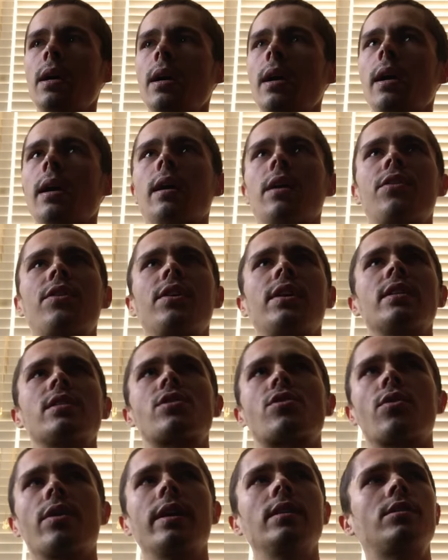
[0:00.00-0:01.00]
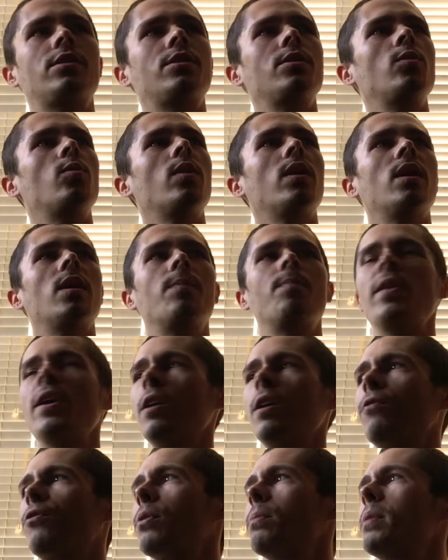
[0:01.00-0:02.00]
and I think it's great to
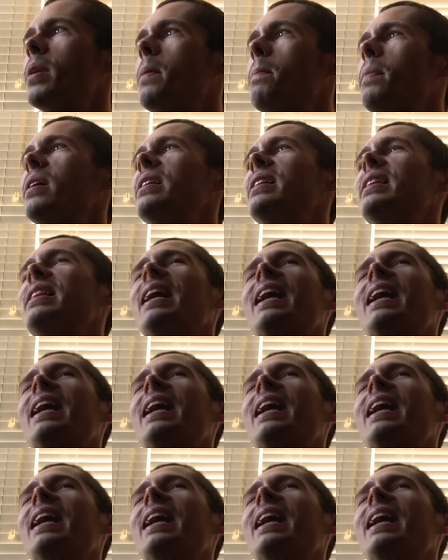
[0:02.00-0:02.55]
hear from them, but